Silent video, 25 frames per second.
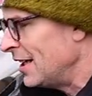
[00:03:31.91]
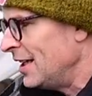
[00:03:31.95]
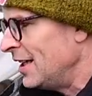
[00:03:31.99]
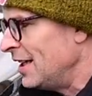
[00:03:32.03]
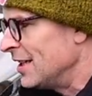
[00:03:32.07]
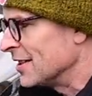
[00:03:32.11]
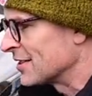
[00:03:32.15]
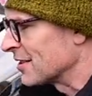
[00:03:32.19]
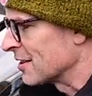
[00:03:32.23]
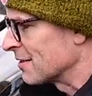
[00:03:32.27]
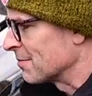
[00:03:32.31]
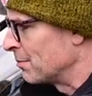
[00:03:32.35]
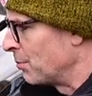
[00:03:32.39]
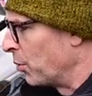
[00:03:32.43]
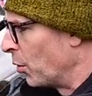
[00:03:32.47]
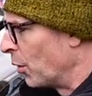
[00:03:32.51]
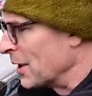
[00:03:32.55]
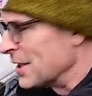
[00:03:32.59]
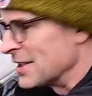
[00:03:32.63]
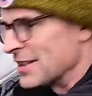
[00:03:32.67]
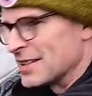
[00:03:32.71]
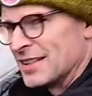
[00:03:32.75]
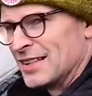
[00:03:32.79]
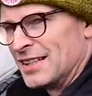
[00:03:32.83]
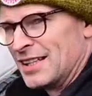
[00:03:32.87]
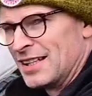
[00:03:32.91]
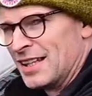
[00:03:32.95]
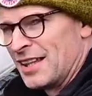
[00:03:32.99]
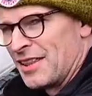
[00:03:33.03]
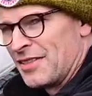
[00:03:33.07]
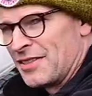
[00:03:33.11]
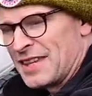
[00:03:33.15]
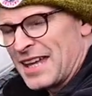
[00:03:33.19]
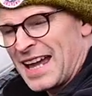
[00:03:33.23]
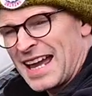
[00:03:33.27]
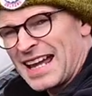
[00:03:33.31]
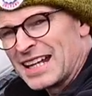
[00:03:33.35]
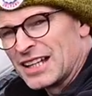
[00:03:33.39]
is just point
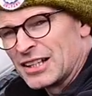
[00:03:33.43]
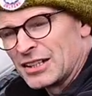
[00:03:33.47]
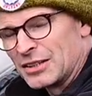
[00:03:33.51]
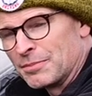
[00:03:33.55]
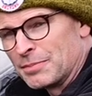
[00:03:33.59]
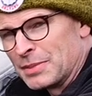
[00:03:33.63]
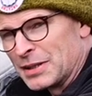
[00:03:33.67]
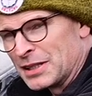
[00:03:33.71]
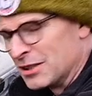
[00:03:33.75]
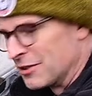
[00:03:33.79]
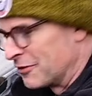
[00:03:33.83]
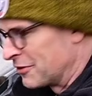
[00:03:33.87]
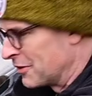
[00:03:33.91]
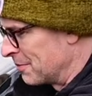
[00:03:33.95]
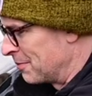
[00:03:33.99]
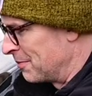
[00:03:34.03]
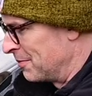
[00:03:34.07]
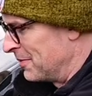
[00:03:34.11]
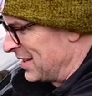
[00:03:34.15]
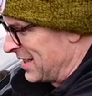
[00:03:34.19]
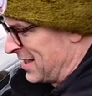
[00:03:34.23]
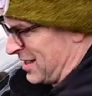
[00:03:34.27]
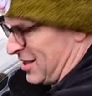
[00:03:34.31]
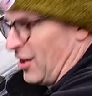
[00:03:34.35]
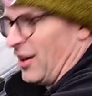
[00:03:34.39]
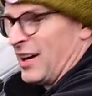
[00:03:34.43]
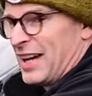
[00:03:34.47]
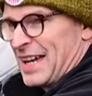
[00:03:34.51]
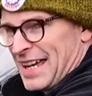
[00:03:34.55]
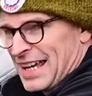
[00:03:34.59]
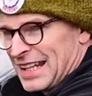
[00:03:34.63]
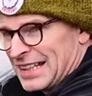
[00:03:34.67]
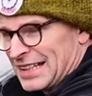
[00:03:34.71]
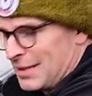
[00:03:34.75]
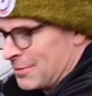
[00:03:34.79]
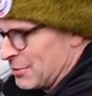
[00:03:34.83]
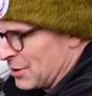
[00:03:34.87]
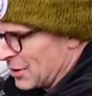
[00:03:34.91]
the angled bit of the entire
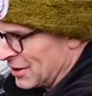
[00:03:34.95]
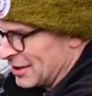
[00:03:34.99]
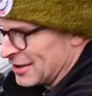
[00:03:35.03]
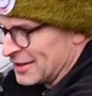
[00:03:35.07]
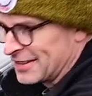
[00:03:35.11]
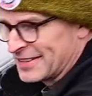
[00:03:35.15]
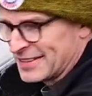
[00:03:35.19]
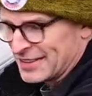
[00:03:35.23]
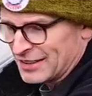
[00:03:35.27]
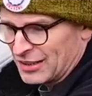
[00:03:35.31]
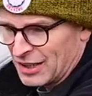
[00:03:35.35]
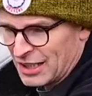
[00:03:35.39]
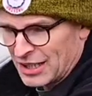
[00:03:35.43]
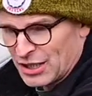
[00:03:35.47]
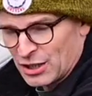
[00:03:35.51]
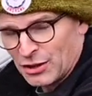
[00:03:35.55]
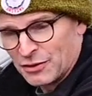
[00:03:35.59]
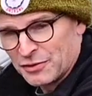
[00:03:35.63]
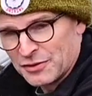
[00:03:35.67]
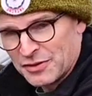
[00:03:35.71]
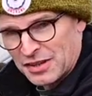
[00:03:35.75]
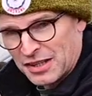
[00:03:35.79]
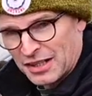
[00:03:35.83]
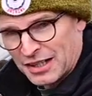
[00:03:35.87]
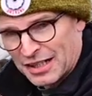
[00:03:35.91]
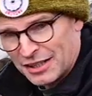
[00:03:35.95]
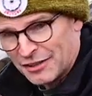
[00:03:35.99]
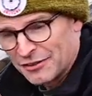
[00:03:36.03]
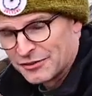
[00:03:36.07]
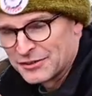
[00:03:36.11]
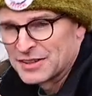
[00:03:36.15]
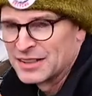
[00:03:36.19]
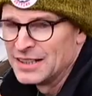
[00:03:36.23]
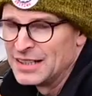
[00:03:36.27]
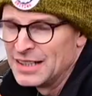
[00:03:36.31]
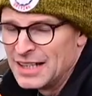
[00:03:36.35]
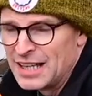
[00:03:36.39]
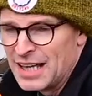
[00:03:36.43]
headlamp unit slightly off to the
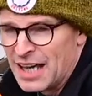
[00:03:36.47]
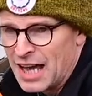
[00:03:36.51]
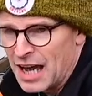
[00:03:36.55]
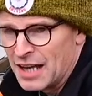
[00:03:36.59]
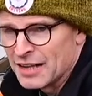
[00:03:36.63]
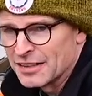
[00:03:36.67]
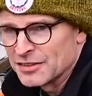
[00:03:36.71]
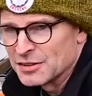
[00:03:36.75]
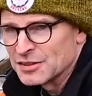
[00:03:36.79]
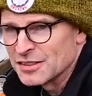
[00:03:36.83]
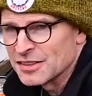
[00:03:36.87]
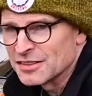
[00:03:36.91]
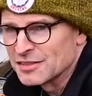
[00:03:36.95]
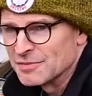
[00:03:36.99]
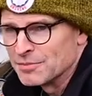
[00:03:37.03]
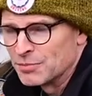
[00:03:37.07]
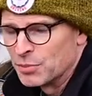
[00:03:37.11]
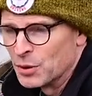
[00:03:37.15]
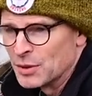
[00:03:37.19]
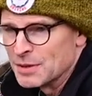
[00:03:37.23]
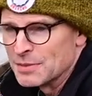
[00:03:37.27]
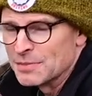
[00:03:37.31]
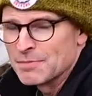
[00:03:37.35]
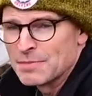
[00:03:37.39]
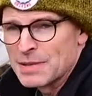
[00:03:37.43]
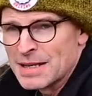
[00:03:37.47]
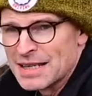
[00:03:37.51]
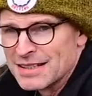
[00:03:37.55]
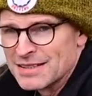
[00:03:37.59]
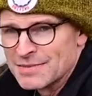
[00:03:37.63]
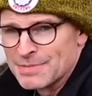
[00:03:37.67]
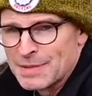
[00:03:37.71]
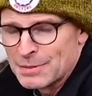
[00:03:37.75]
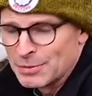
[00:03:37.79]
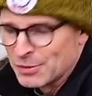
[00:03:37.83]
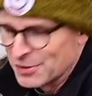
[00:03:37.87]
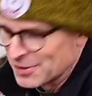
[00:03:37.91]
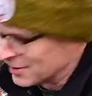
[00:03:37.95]
left, and so it doesn't point
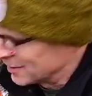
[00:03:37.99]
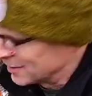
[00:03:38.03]
into people's